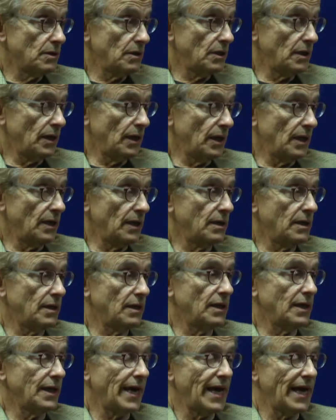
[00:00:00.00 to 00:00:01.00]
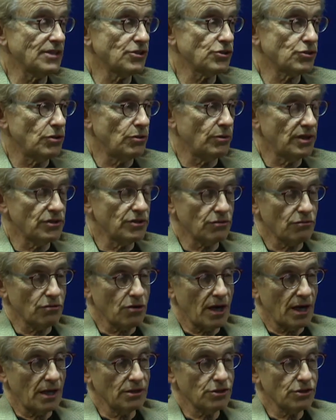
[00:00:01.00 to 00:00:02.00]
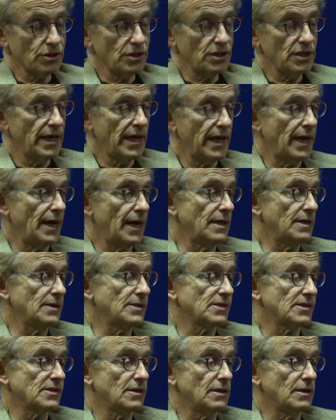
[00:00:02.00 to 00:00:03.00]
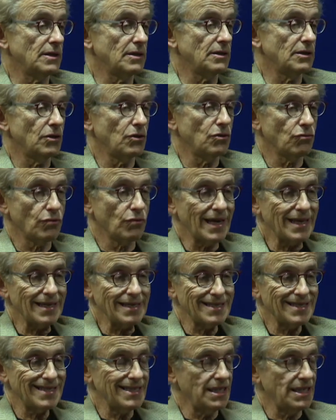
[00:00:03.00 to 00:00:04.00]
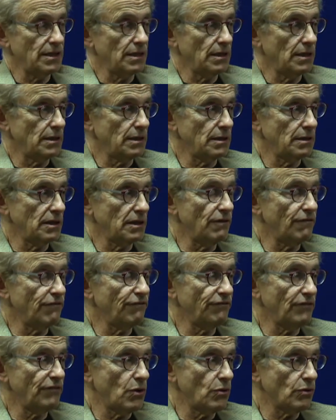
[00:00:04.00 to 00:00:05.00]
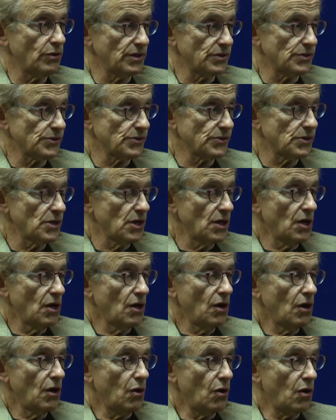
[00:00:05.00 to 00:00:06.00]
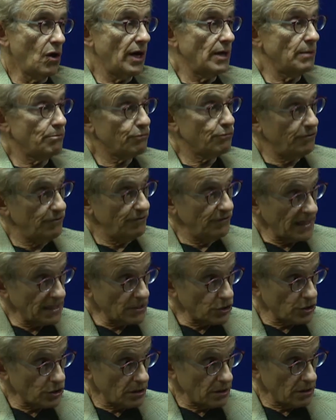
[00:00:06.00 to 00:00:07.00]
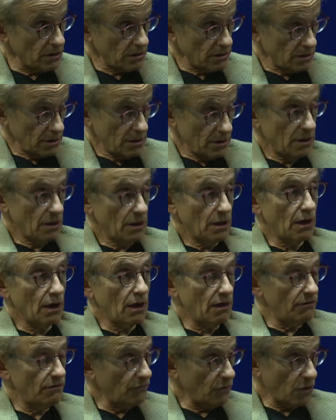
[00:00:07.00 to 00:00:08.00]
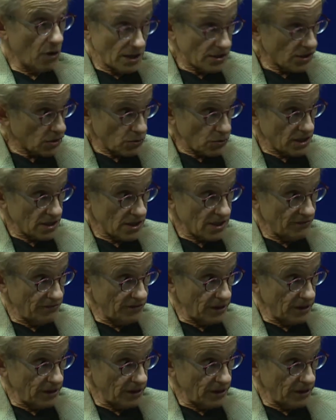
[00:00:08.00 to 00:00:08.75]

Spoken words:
And gastroenterology has a great deal of focus on prevention of all sorts of